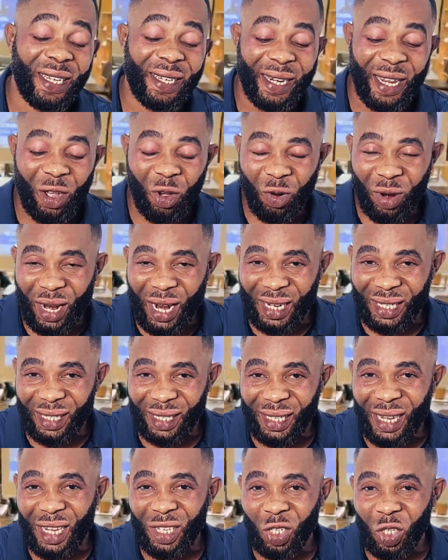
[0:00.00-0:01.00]
they
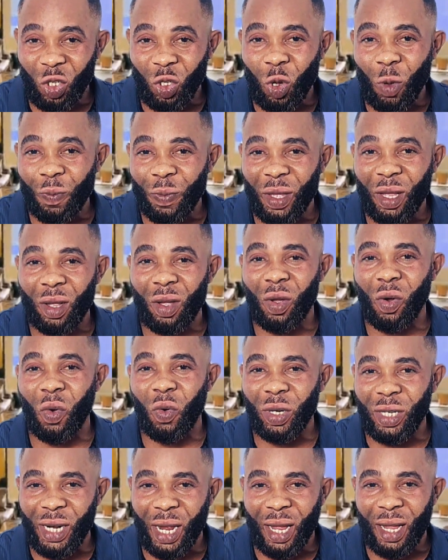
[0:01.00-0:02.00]
understand something
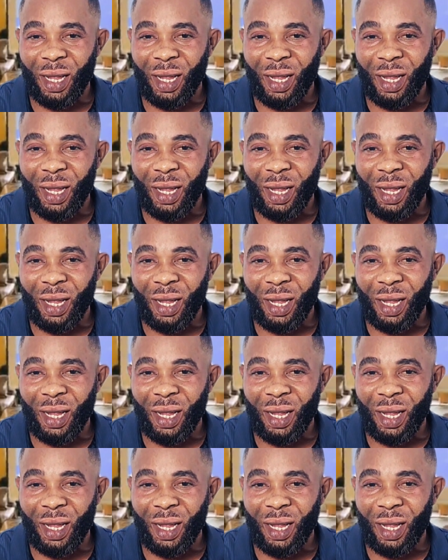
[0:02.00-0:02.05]
crucial.